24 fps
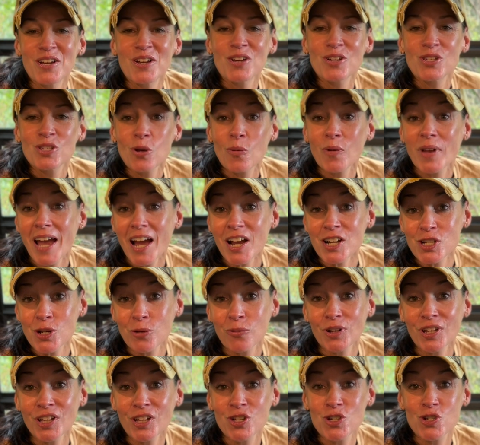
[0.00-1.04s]
So we actually
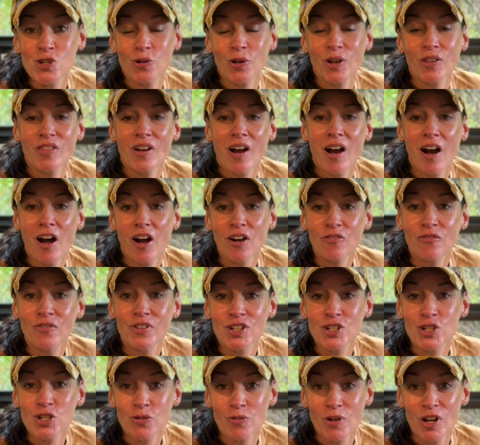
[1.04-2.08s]
really enjoyed the
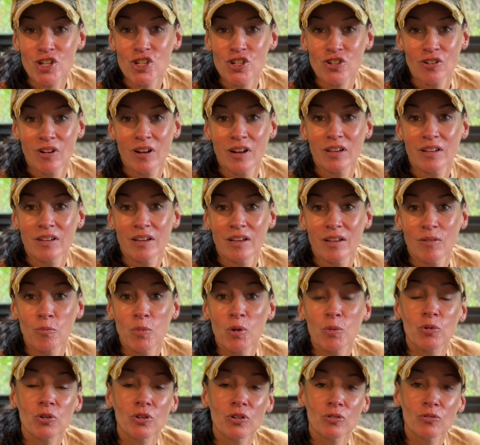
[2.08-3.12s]
Hogfish restaurant, and we
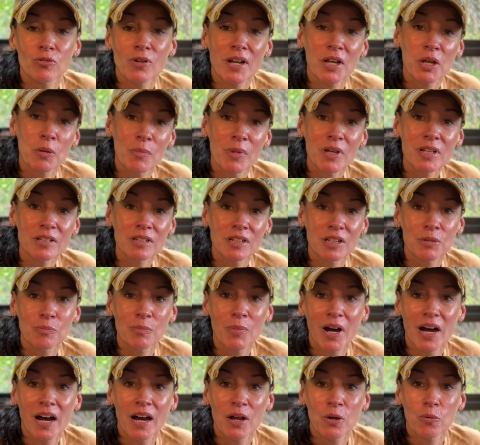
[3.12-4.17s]
were recommended
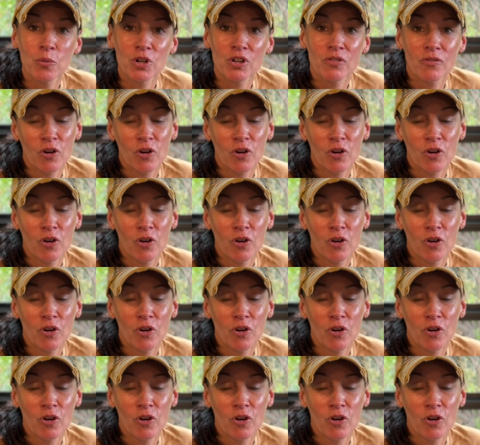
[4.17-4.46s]
by one of